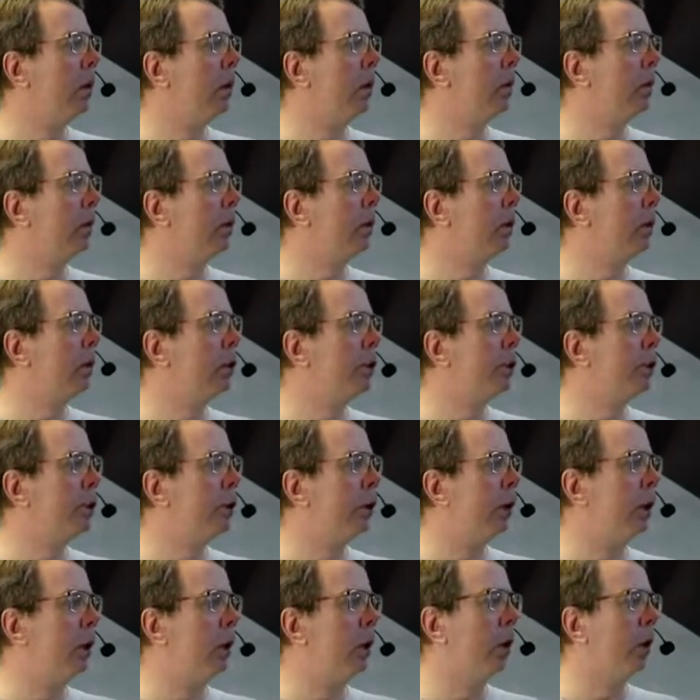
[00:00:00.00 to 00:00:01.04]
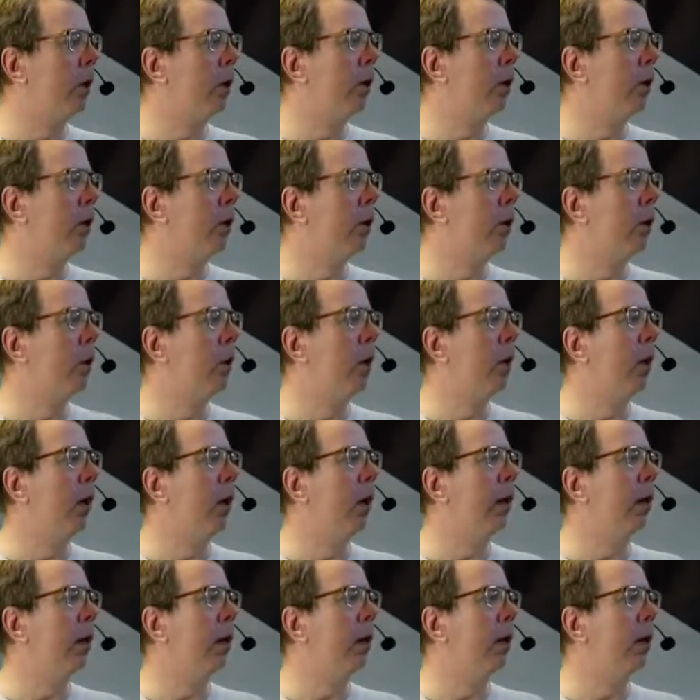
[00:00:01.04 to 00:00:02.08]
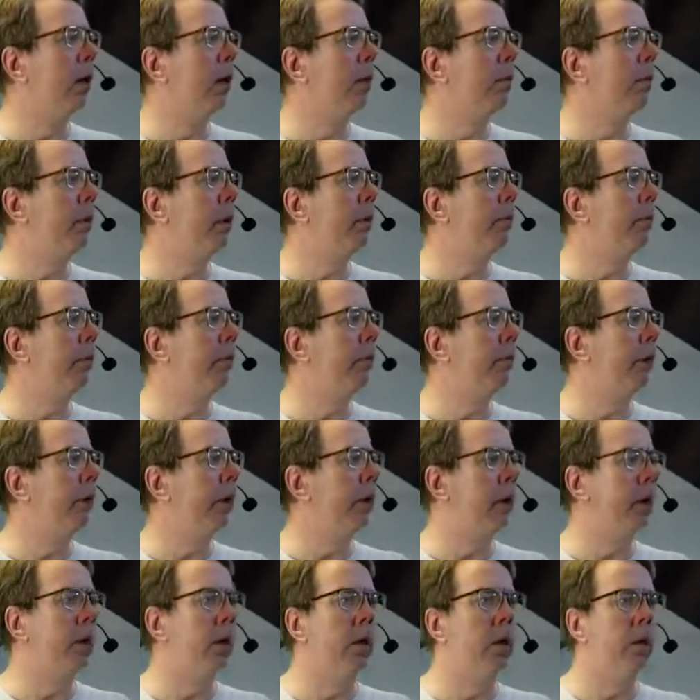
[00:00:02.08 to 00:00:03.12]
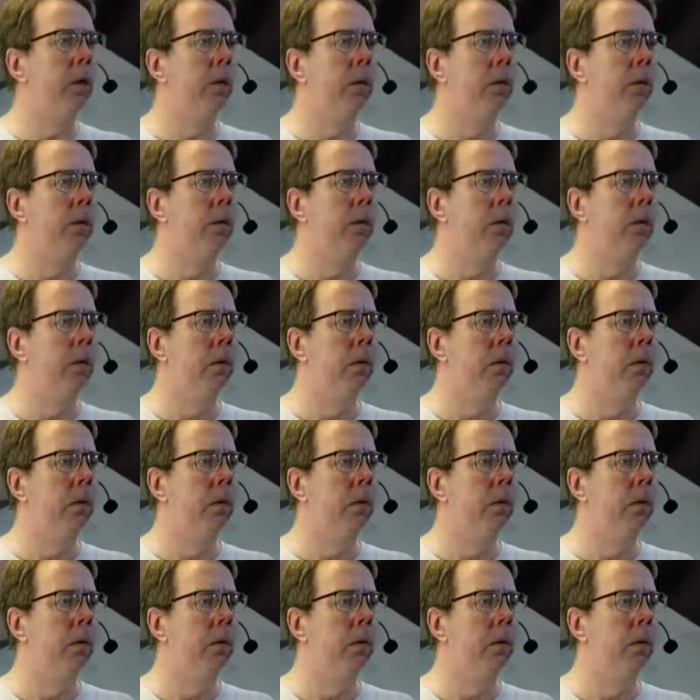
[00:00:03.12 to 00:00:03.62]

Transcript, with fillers: I'm going to show a little bit of a video